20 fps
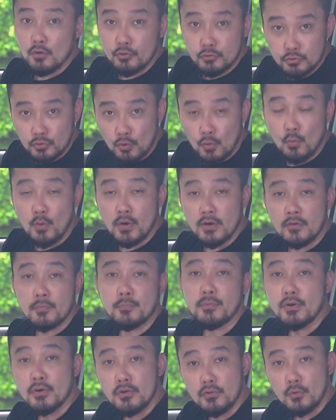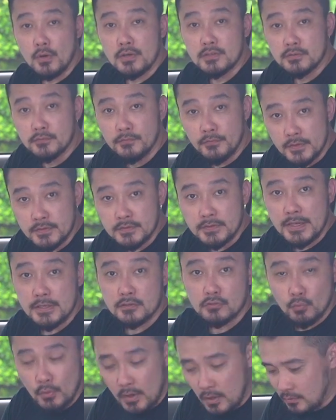Also, one of Perodua's first
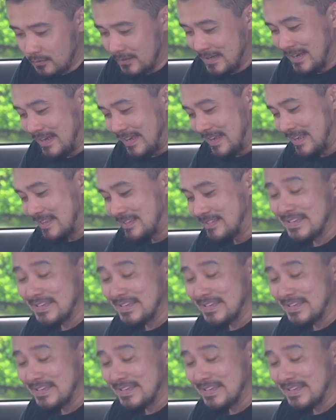as well is